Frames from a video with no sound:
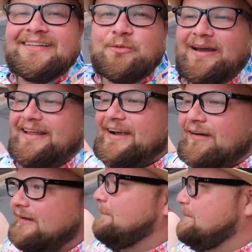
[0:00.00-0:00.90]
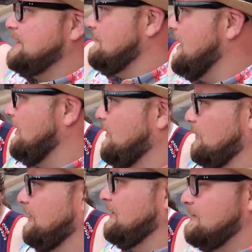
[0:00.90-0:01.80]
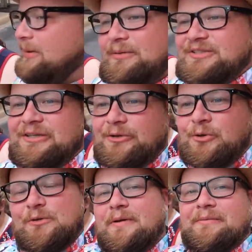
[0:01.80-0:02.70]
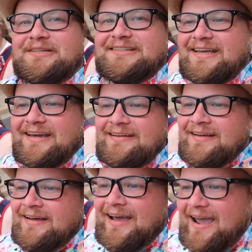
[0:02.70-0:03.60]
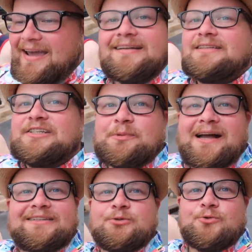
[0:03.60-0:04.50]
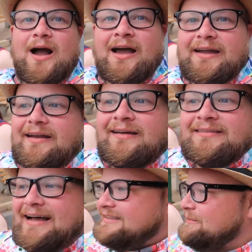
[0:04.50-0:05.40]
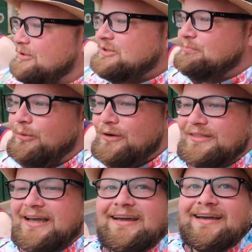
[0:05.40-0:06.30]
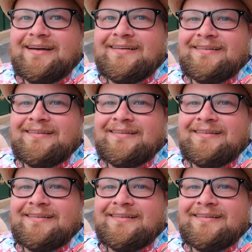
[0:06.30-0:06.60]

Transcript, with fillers: That's why they call it B mode. But it was still cool to be able to see it. And at least we got to ride. That's the most important thing.